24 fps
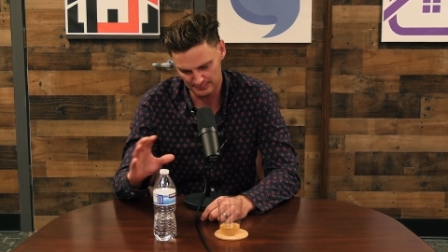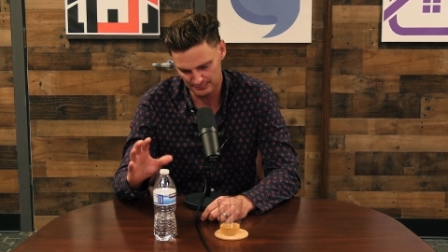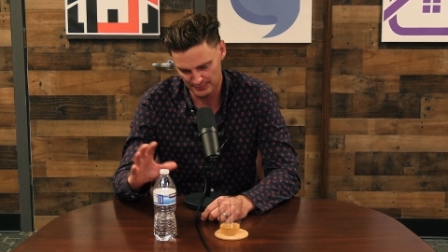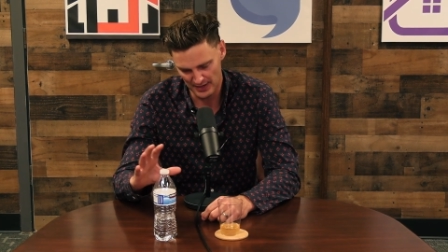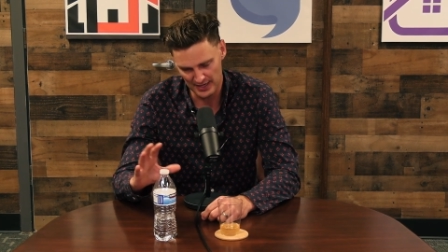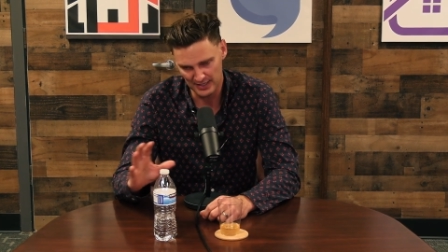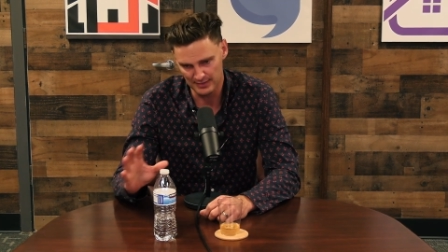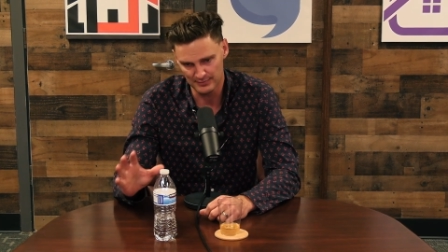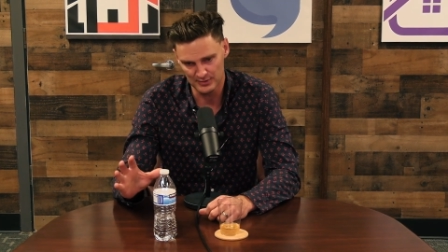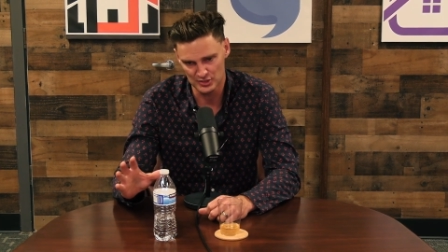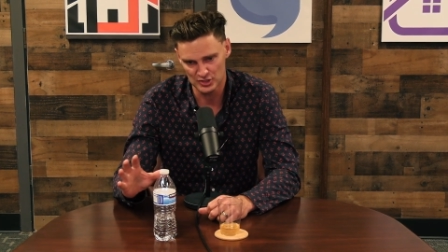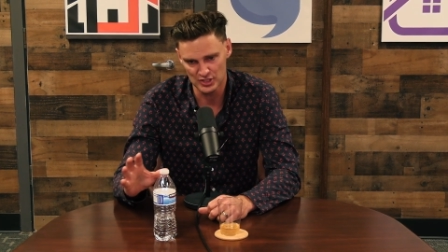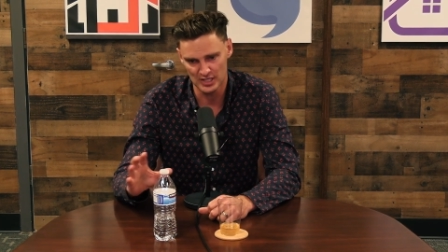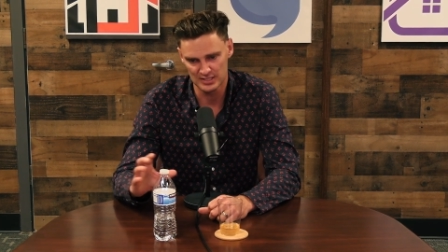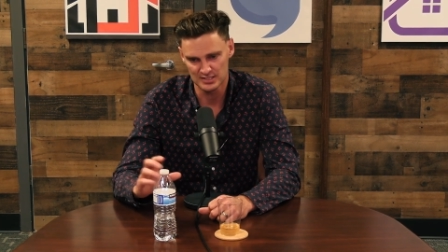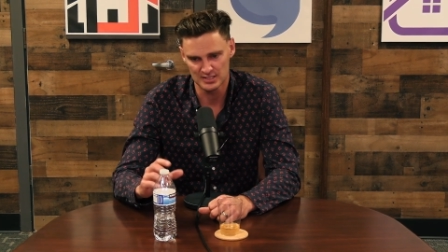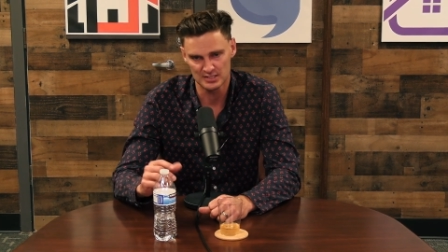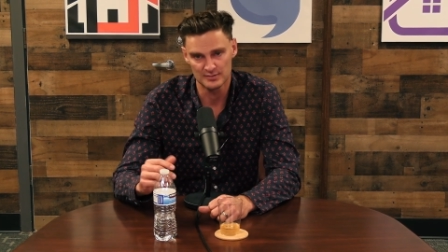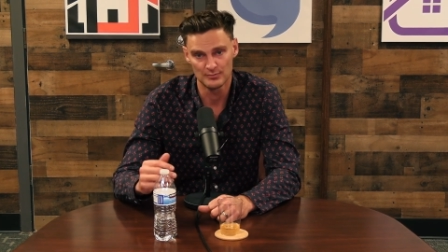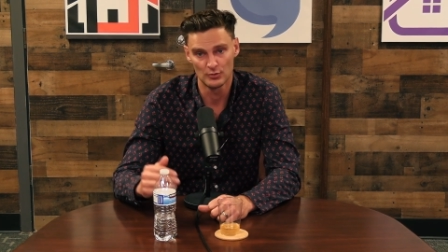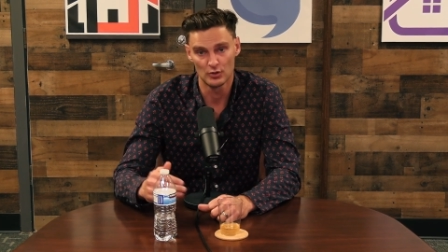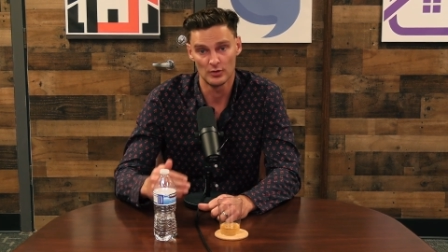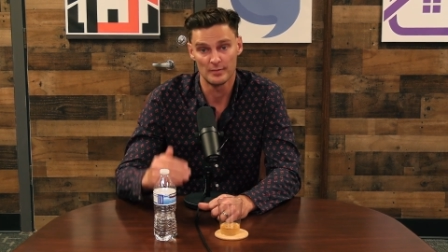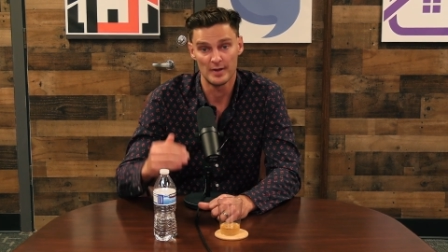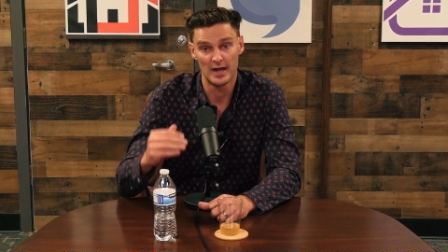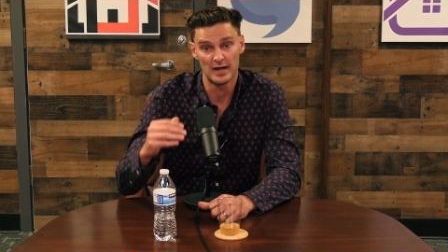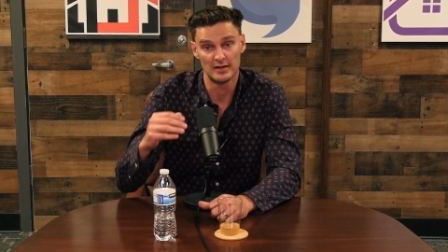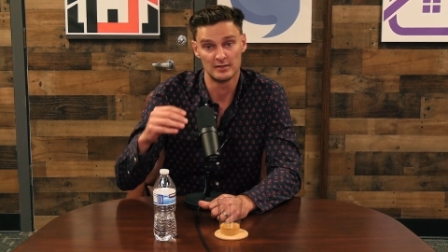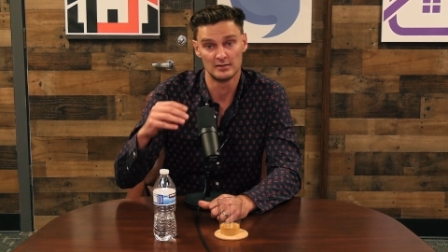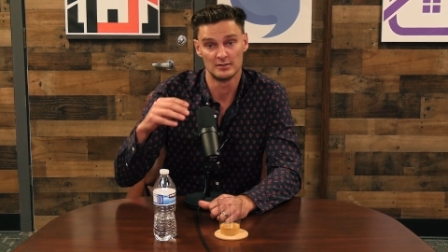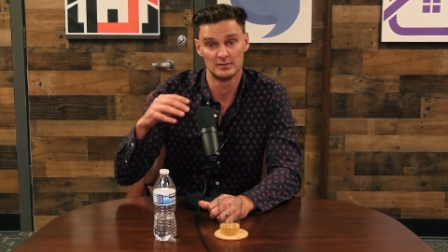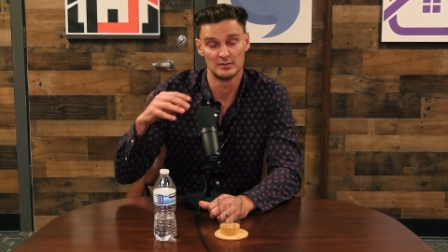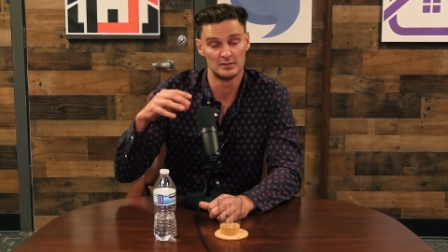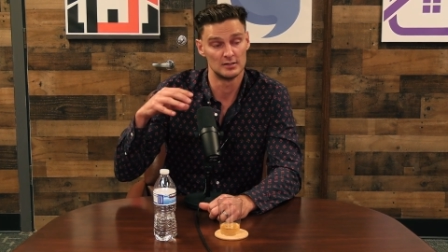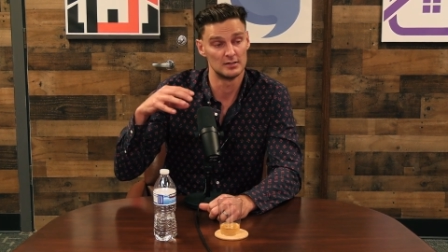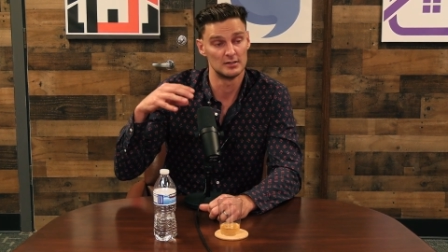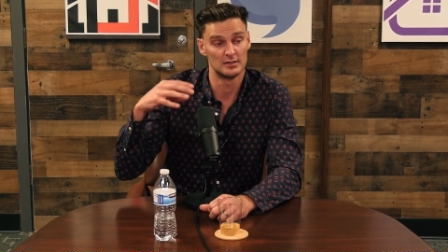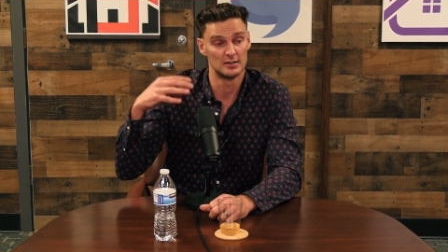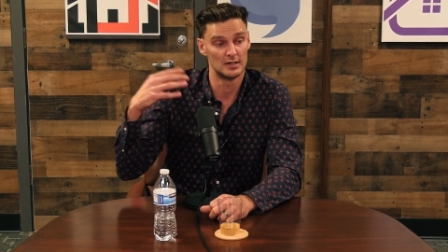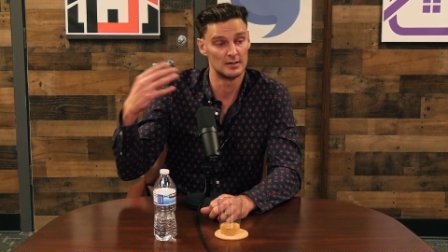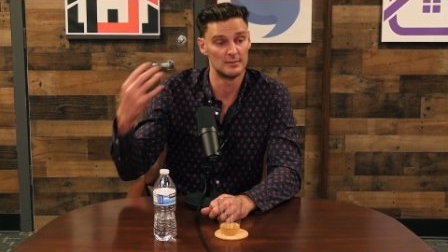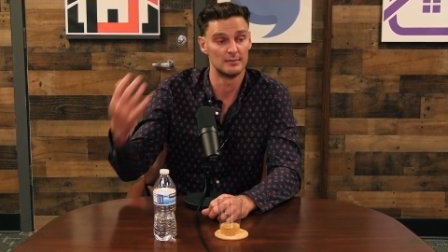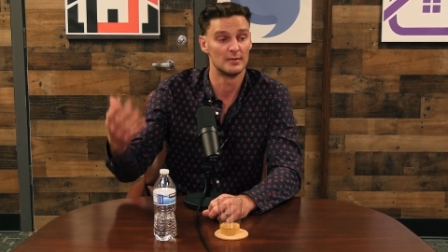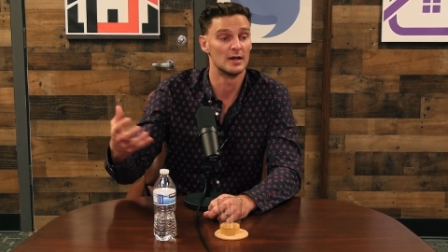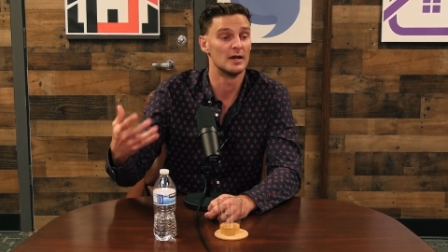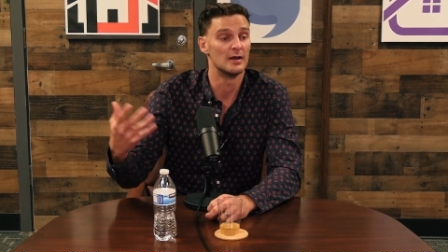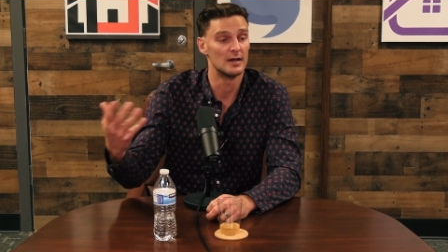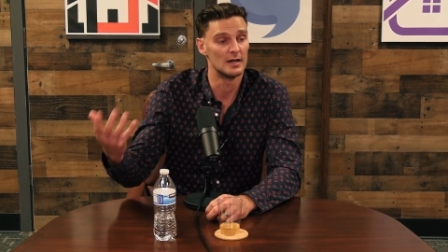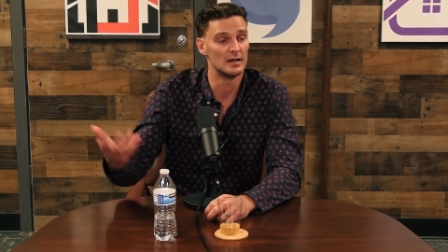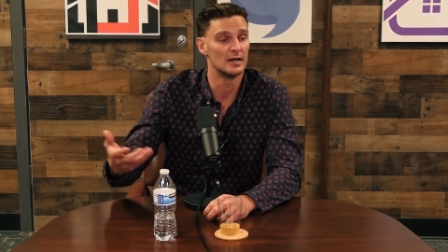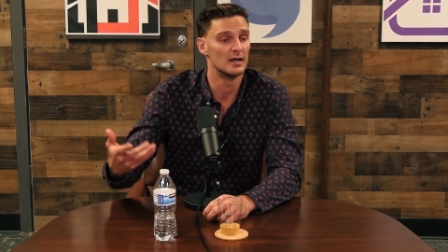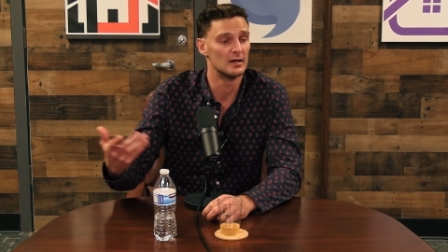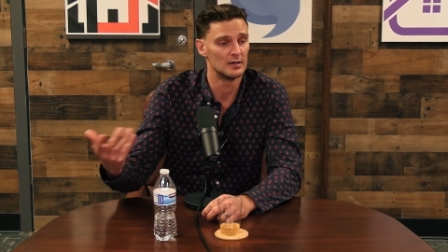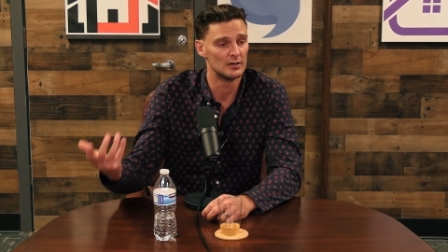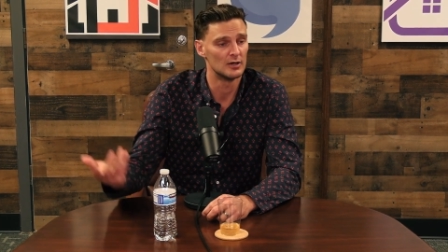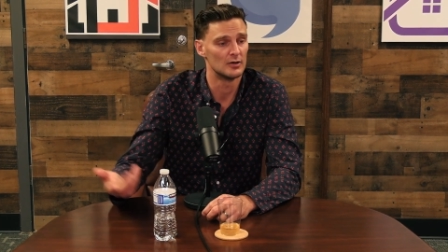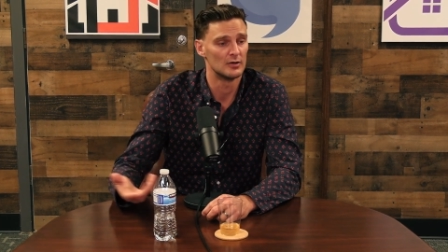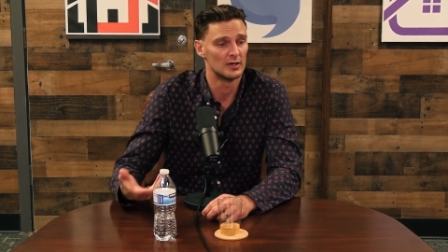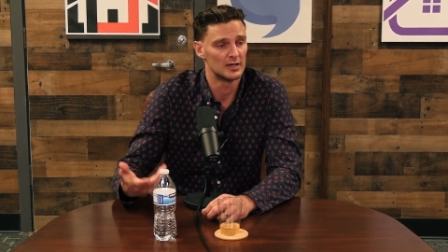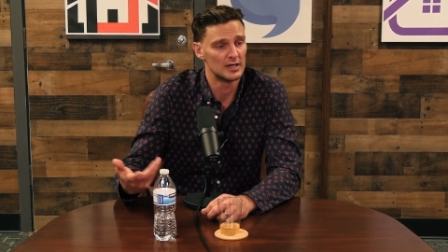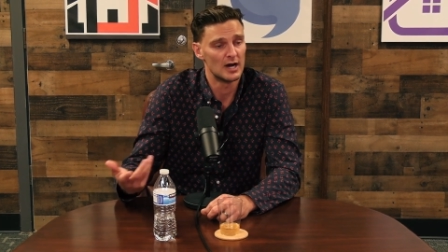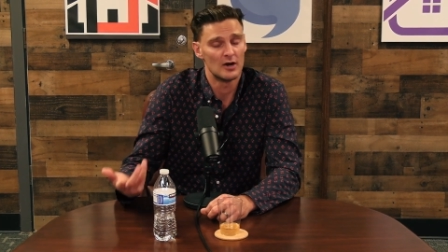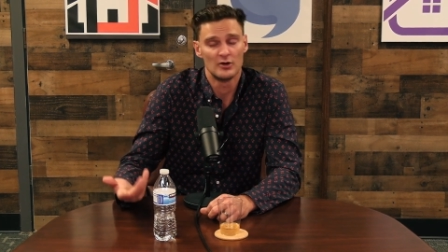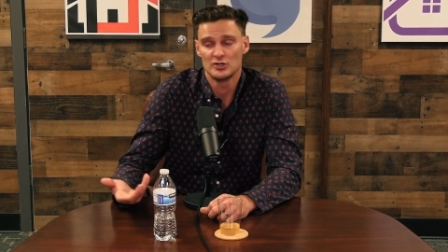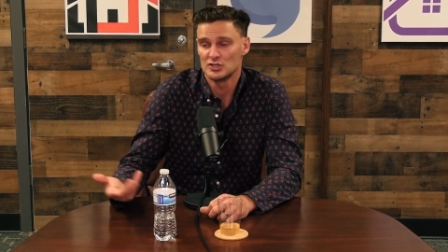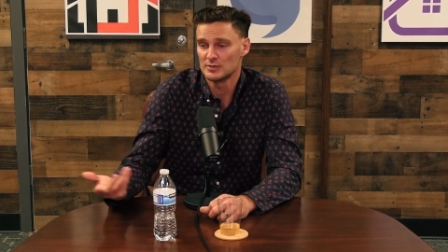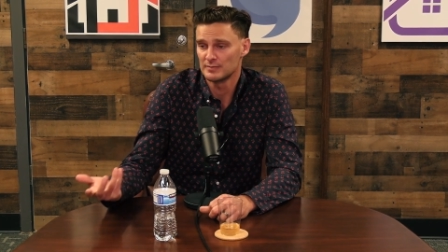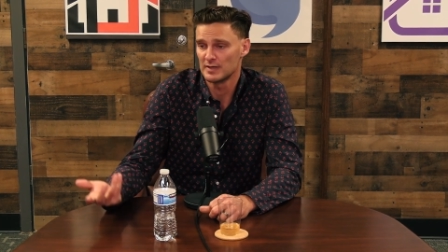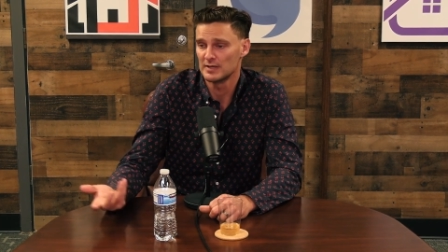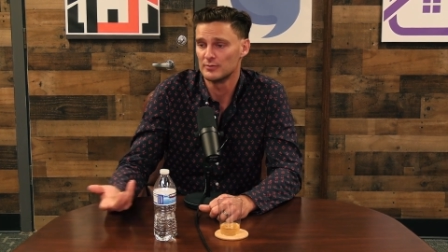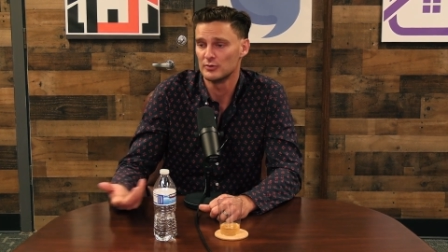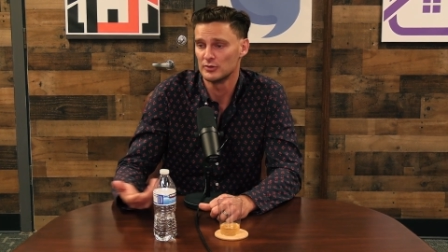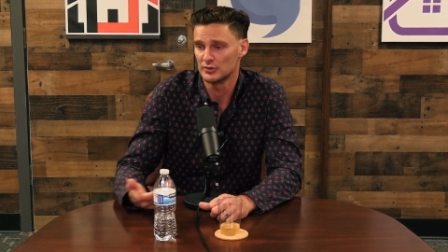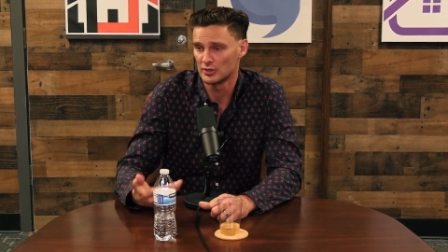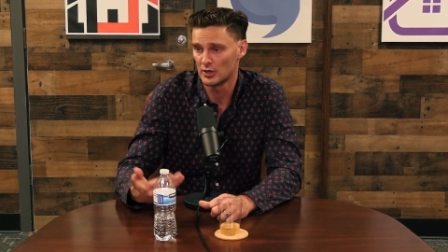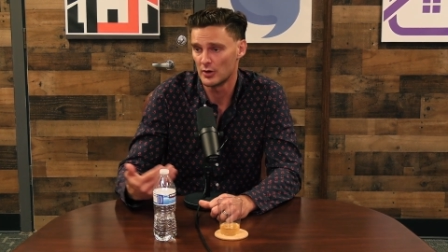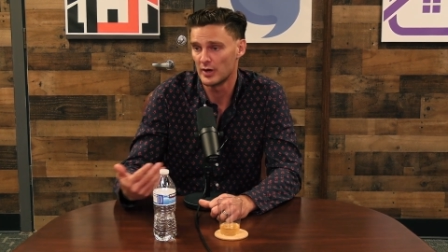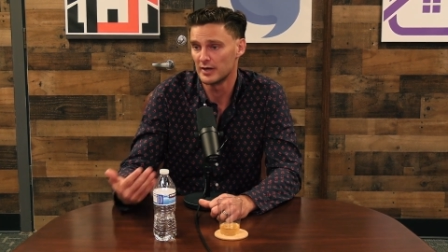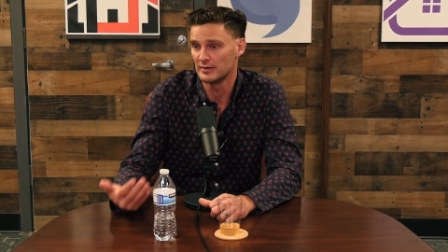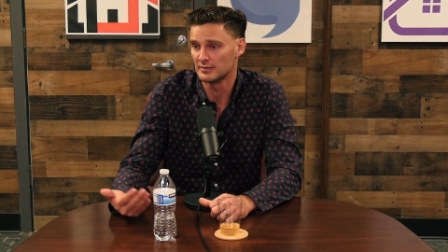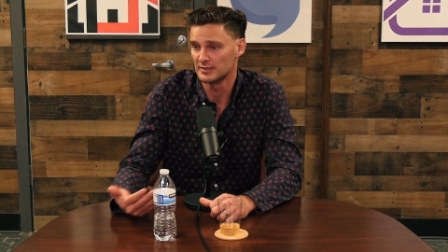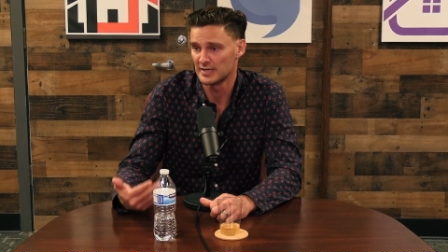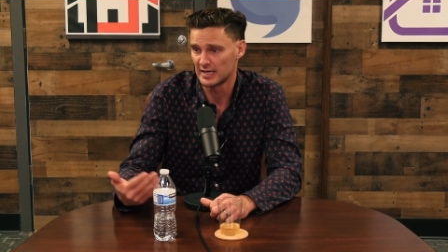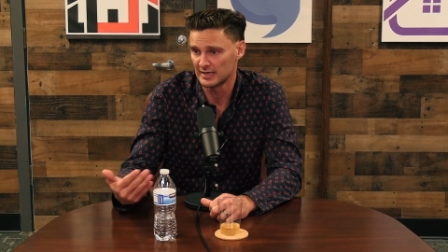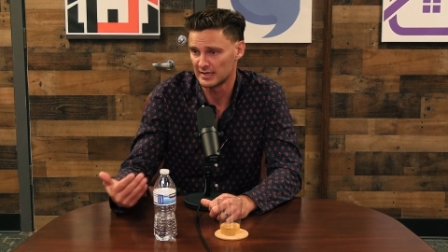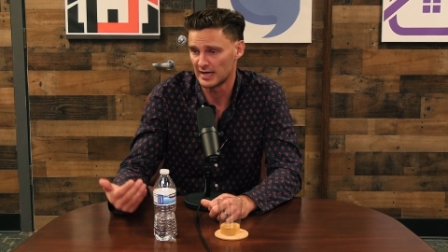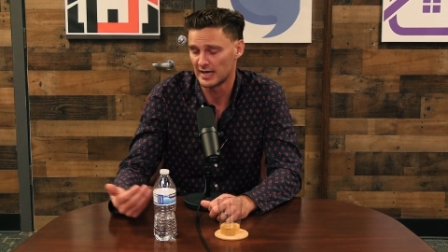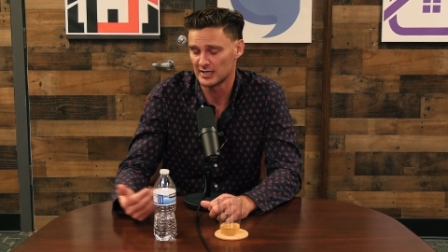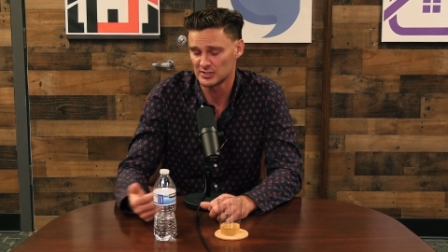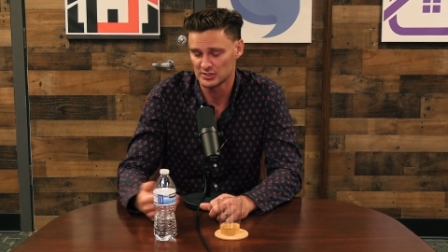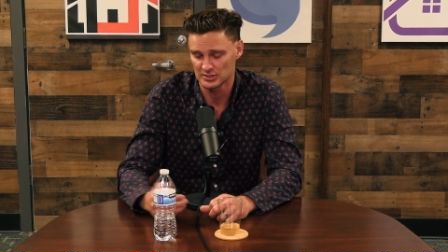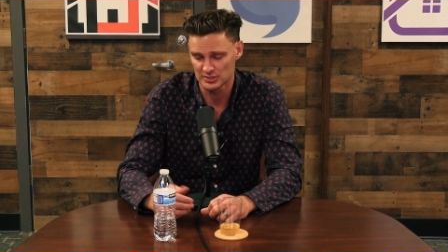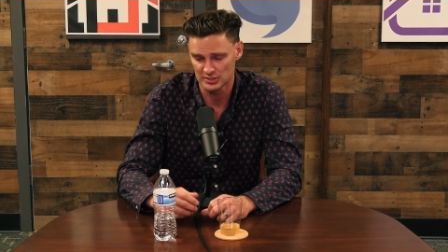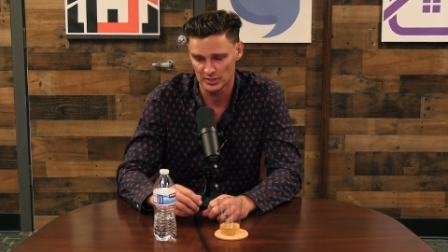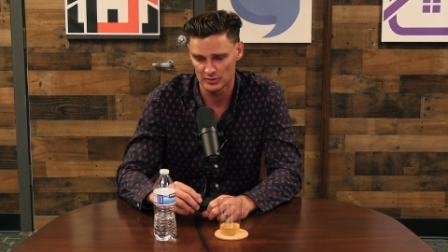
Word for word: banging my chest. It's more about, you know, encouraging people to go out and take action.